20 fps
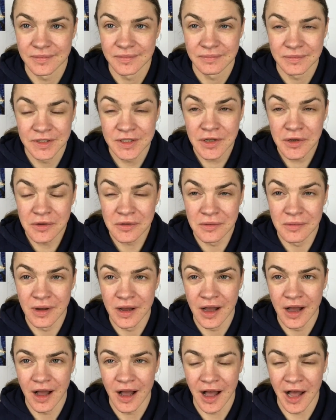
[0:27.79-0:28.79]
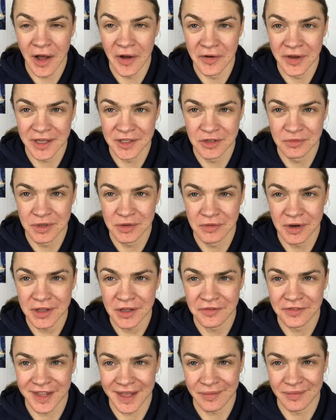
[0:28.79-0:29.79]
So, how can you be one
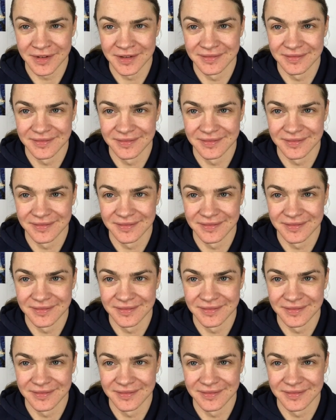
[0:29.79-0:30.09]
of them?